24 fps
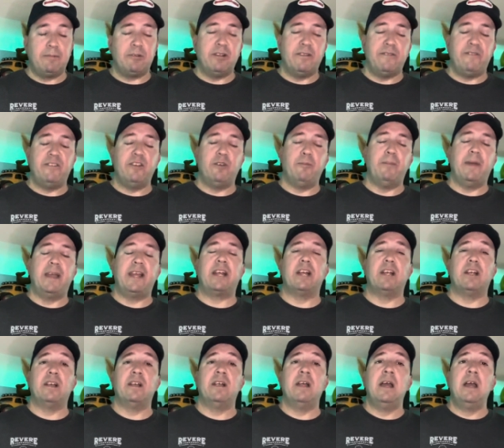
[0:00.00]
good
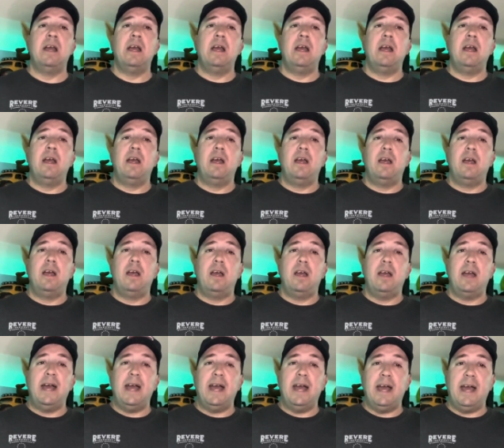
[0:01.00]
filmmaker
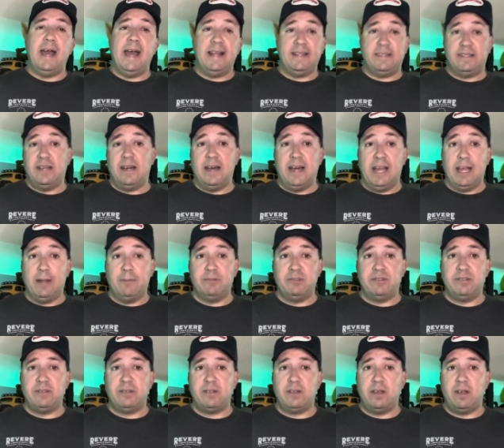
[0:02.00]
at
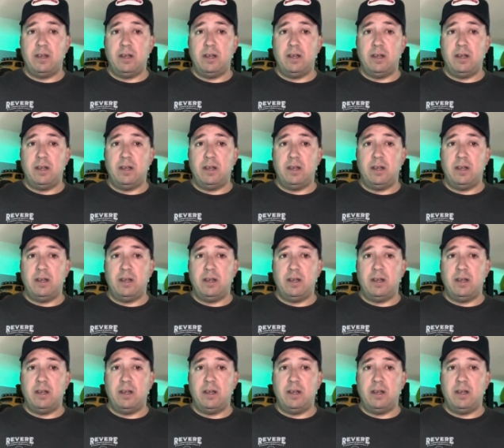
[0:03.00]
times.